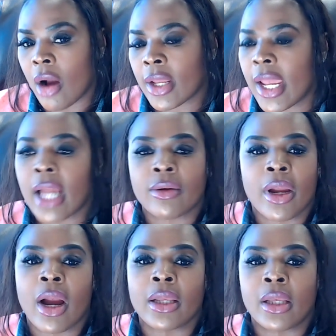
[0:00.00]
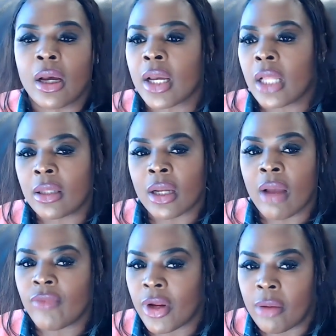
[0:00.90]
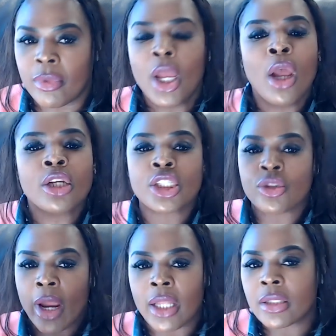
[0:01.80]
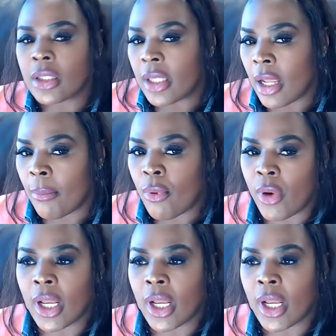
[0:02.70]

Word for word: Okay, I don't care how young I look. I'm very straight into the damn point.